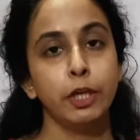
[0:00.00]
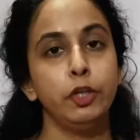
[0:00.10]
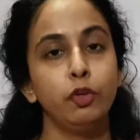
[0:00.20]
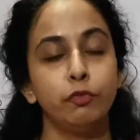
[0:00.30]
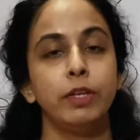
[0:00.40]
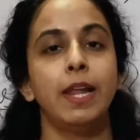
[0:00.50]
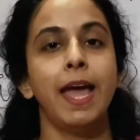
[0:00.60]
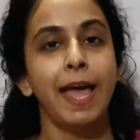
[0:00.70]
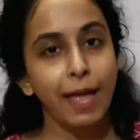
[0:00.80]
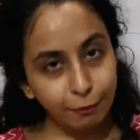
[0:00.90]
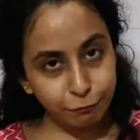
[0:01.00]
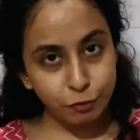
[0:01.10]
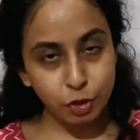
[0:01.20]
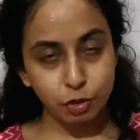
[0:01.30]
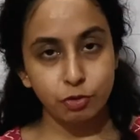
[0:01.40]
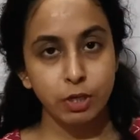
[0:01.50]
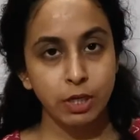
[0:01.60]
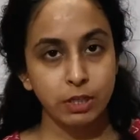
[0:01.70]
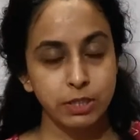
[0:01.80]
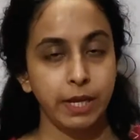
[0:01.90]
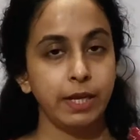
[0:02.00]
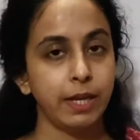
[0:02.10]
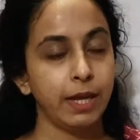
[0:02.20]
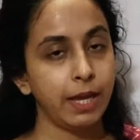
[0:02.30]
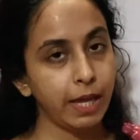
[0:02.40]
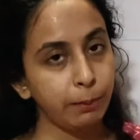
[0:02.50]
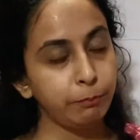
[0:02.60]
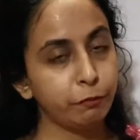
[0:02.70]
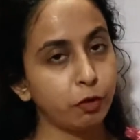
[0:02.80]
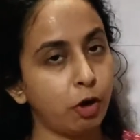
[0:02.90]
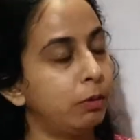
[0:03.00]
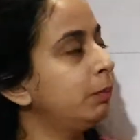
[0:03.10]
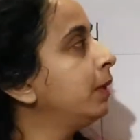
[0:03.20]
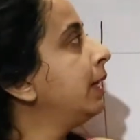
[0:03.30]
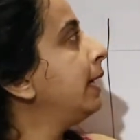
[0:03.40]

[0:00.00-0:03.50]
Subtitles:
you will have to take help from